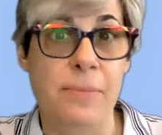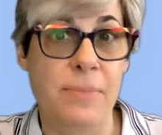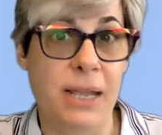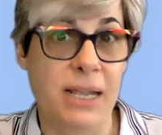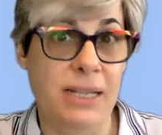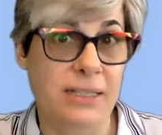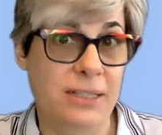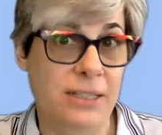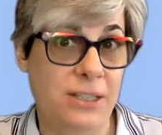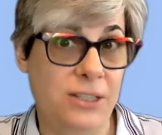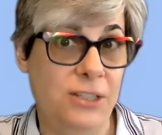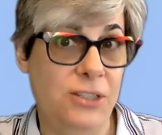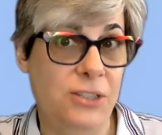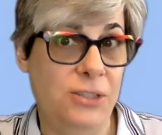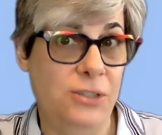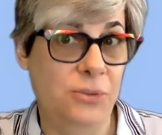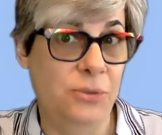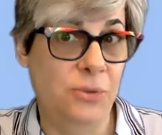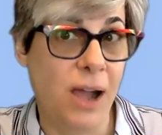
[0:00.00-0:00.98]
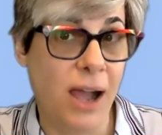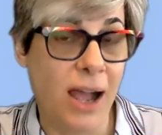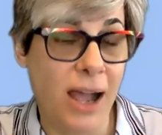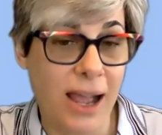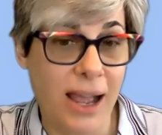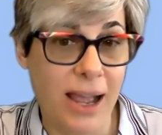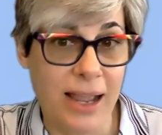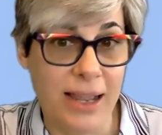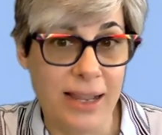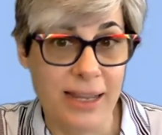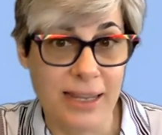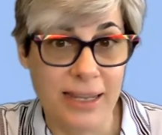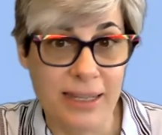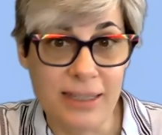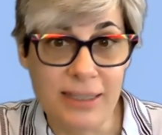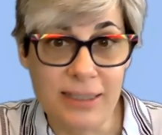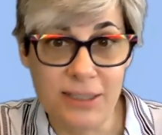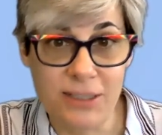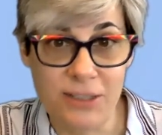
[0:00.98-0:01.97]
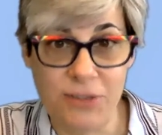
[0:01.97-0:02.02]
message to I,
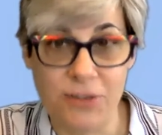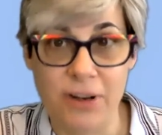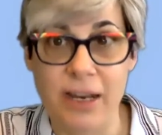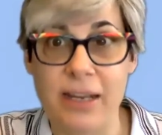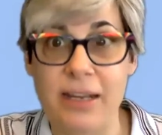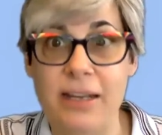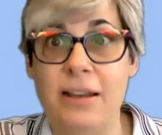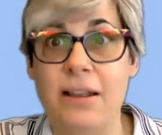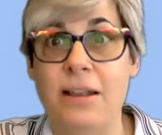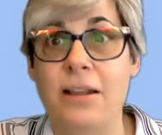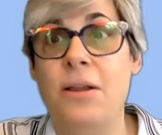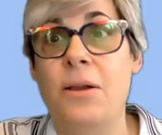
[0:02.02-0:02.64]
illustrate,